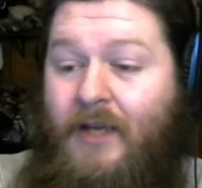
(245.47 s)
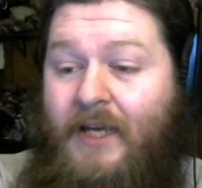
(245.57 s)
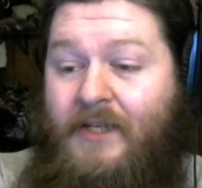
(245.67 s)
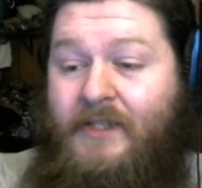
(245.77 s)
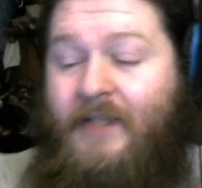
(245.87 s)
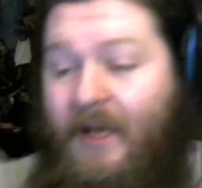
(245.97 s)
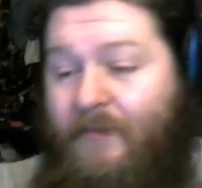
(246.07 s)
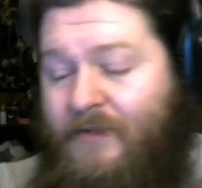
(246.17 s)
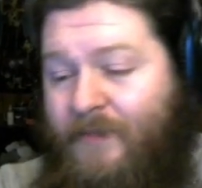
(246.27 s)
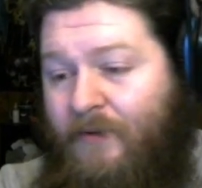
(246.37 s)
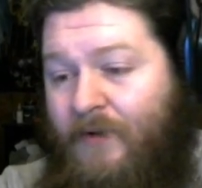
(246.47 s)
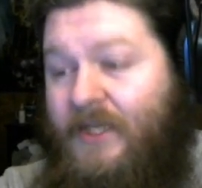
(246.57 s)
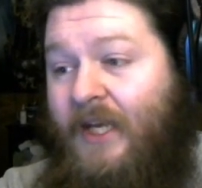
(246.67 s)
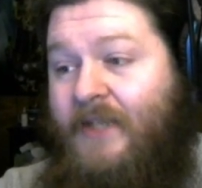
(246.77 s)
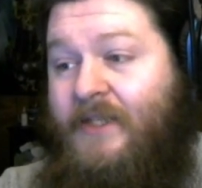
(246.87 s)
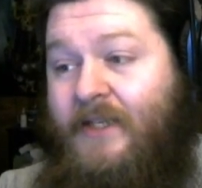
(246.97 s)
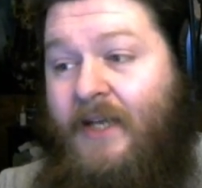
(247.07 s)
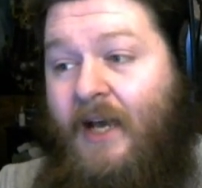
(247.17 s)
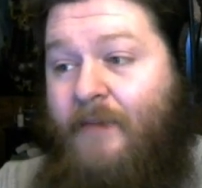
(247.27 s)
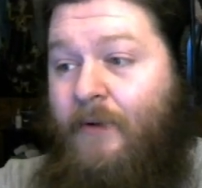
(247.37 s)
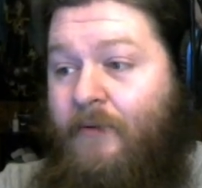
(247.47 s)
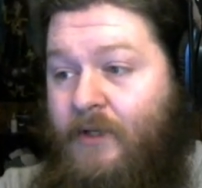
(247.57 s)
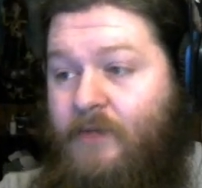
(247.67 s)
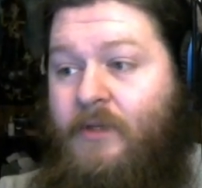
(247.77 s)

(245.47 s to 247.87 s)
He gets the damage bonus, he gets the die bonus,